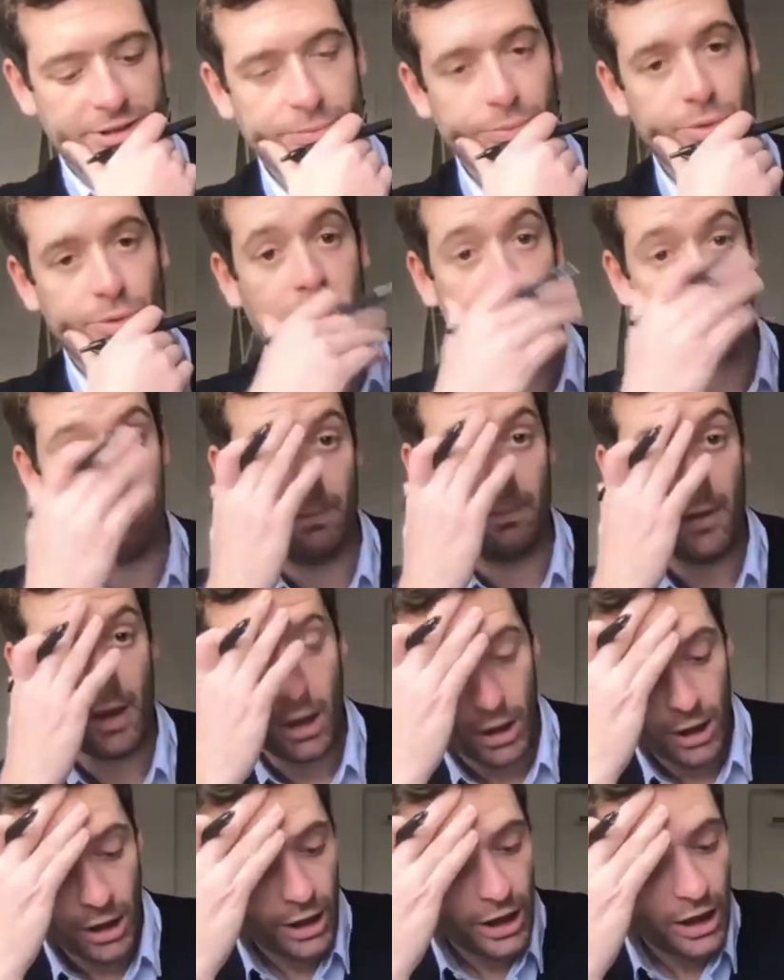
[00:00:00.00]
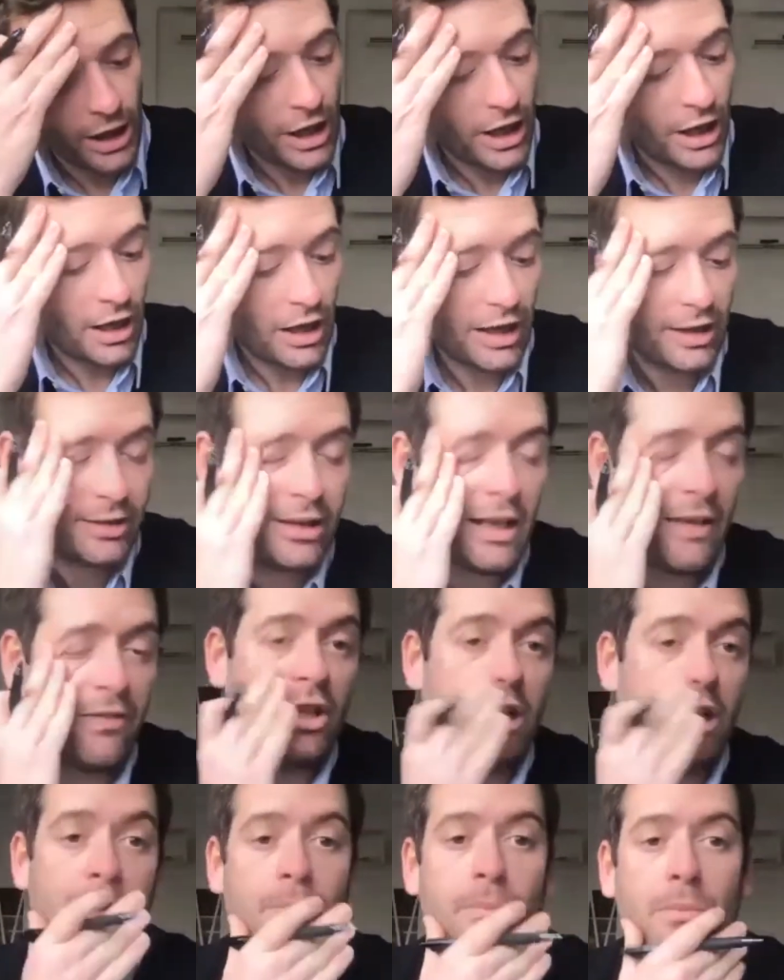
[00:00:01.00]
We have
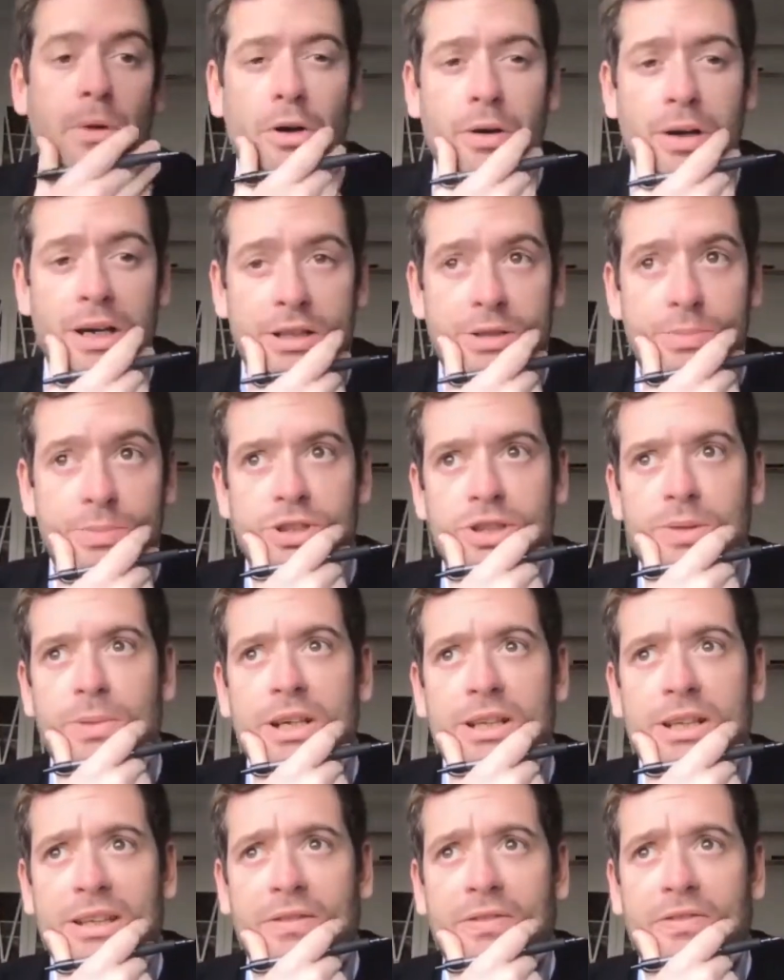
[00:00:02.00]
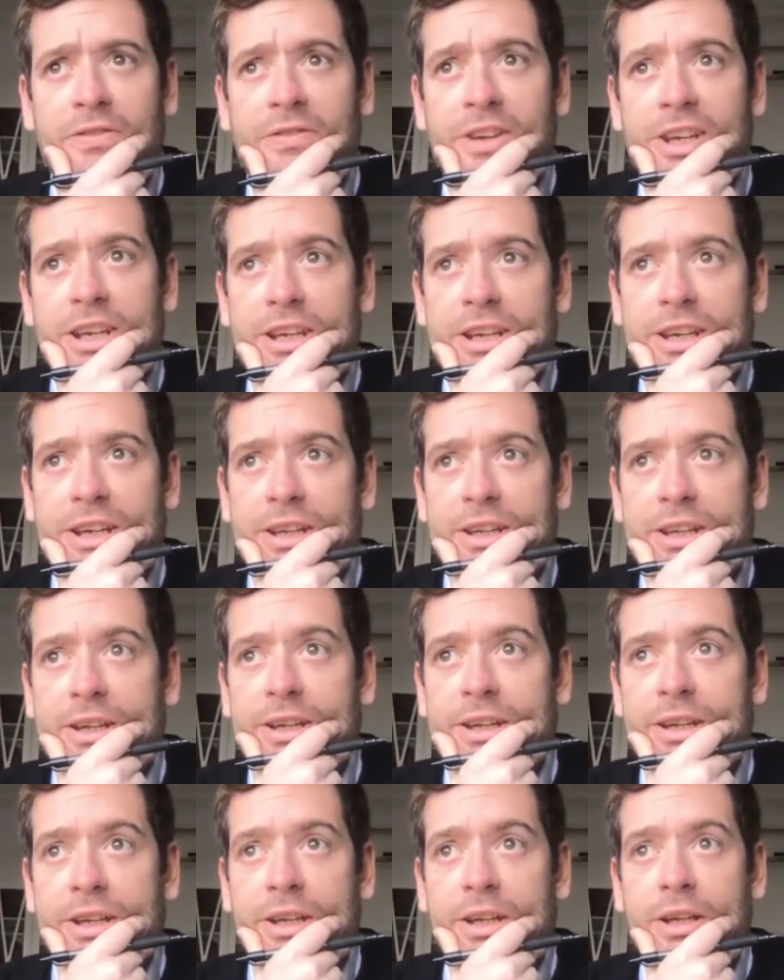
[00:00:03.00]
definitely a moral responsibility, I think,
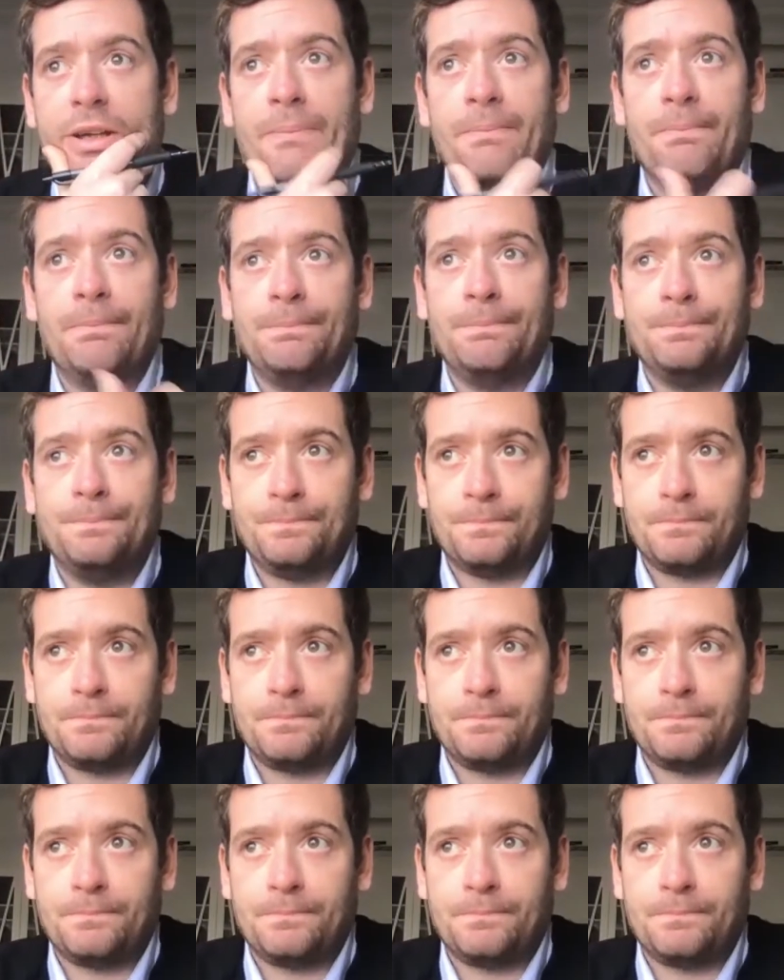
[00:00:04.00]
and